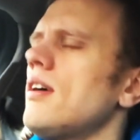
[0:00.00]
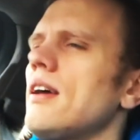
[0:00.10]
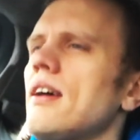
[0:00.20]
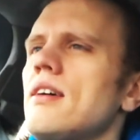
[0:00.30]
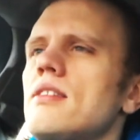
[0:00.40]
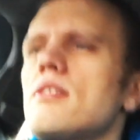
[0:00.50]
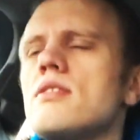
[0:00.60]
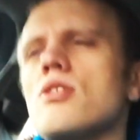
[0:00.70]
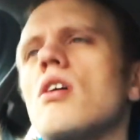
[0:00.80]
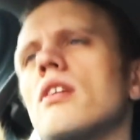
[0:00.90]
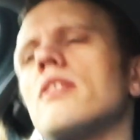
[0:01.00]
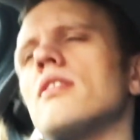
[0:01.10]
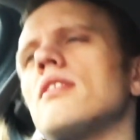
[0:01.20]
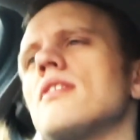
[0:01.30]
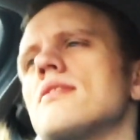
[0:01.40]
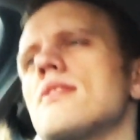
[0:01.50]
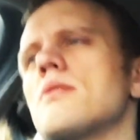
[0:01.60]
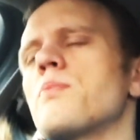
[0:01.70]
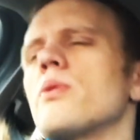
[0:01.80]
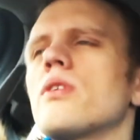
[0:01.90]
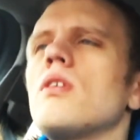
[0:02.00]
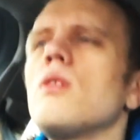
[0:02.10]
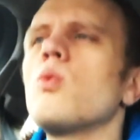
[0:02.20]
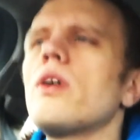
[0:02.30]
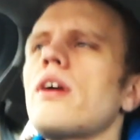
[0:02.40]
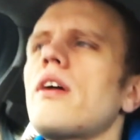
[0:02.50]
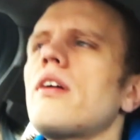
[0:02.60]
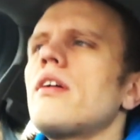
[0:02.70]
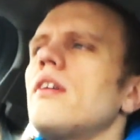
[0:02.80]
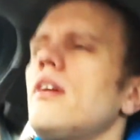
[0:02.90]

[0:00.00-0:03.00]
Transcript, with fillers: and talk is this protocol where